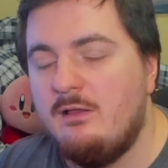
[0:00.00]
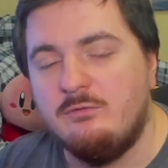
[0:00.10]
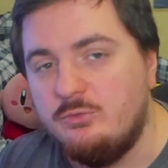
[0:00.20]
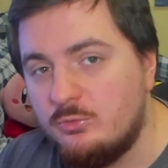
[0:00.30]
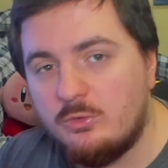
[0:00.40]

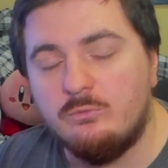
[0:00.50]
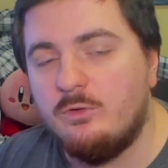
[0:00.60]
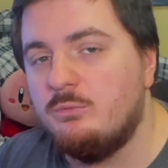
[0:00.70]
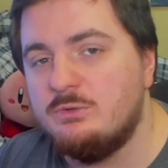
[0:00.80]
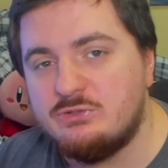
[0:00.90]
You don't
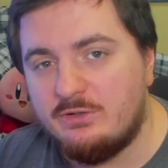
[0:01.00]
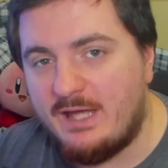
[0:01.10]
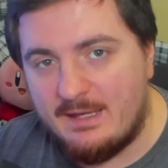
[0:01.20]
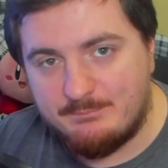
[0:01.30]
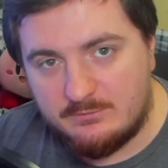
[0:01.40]
know what's going to
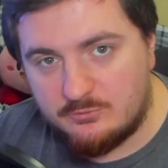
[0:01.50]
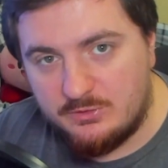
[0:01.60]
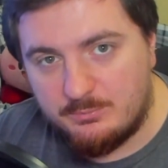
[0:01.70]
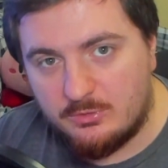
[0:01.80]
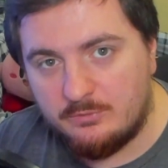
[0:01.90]
happen in
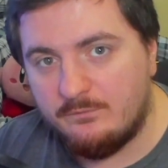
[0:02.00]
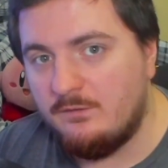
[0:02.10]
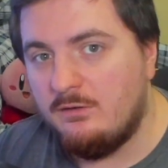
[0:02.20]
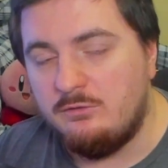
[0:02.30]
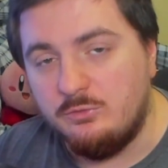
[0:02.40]
Rebirth.
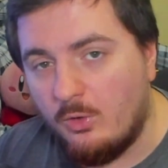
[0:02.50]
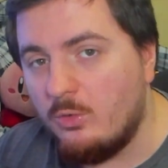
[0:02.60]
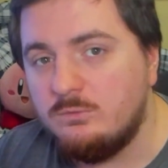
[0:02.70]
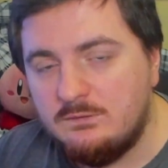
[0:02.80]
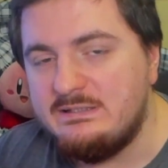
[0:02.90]
You
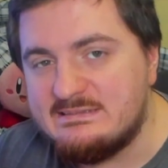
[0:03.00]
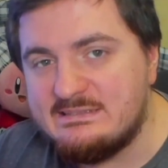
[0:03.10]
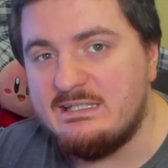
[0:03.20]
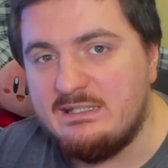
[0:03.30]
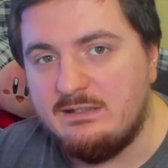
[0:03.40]
only
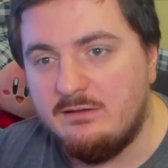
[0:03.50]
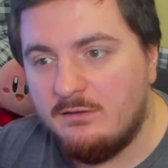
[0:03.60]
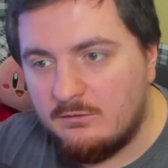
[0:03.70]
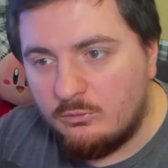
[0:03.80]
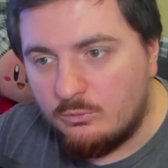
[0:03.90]
see
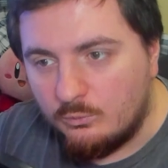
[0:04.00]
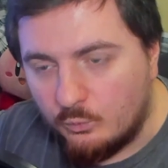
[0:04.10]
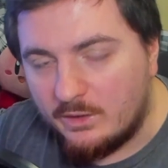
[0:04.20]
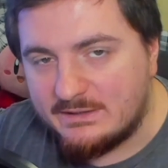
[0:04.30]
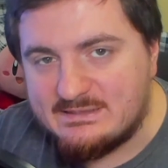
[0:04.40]

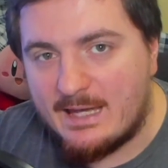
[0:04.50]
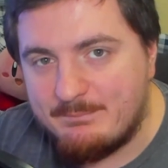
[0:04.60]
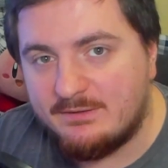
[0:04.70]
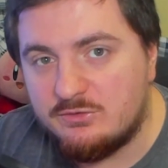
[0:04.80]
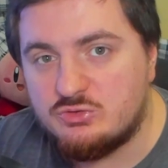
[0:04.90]
what is
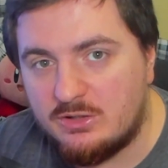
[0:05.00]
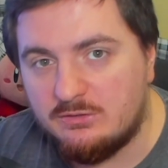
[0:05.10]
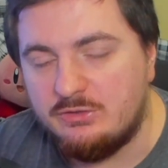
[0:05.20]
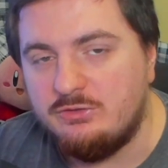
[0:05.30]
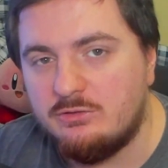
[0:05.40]
happening in the
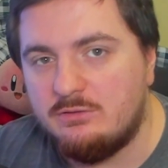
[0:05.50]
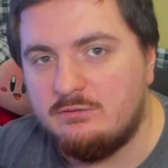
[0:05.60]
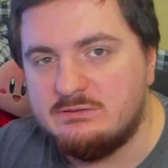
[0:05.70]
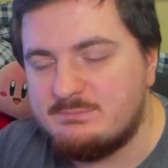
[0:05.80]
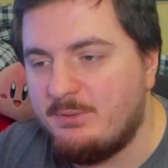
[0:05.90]
trailer.
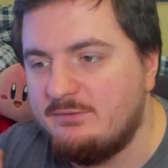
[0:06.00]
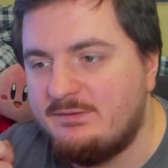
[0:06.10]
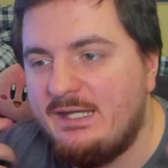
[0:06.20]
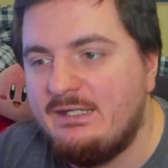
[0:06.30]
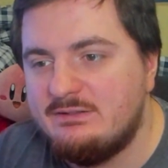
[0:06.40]
You're
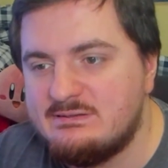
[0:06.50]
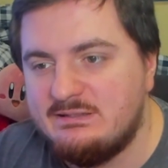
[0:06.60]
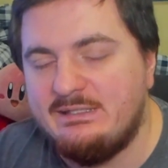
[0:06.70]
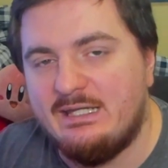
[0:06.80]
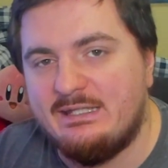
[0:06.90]

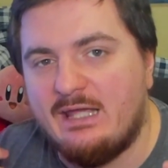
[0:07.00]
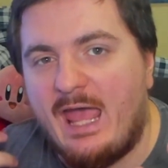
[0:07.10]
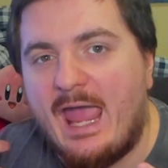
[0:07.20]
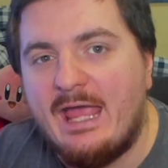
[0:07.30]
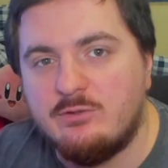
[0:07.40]
spontaneously getting
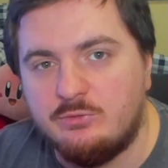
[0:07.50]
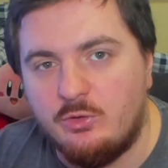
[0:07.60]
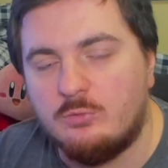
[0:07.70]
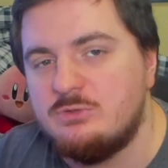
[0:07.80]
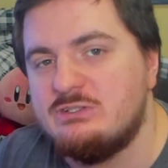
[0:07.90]

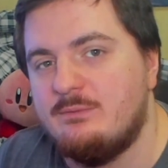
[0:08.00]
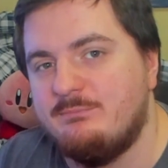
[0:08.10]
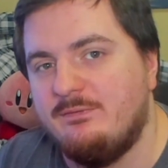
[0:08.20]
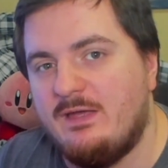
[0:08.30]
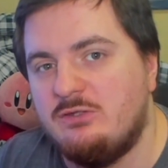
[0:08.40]
angry over
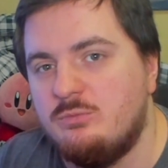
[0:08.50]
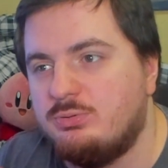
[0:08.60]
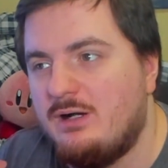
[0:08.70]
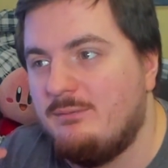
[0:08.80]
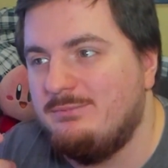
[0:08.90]
something that you
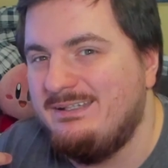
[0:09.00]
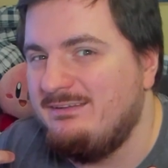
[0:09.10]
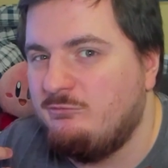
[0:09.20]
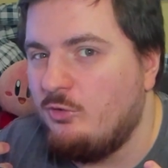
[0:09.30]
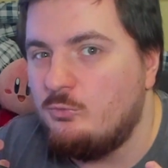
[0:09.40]
probably
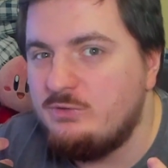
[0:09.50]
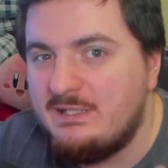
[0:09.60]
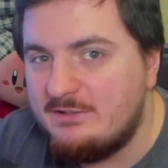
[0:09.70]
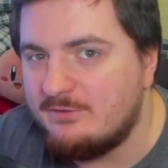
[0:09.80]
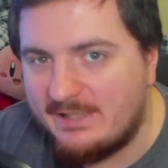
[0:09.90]
don't
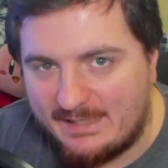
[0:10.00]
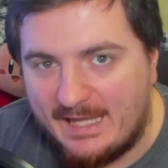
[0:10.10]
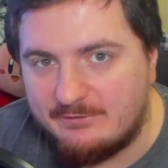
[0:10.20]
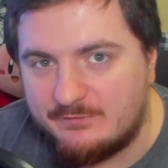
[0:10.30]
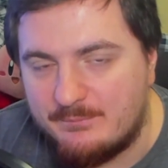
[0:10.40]
need to get
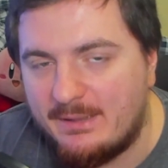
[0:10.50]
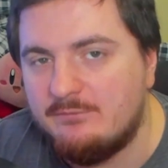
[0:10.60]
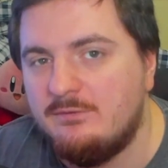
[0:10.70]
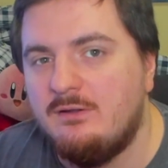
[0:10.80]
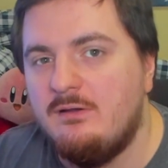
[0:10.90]
angry about.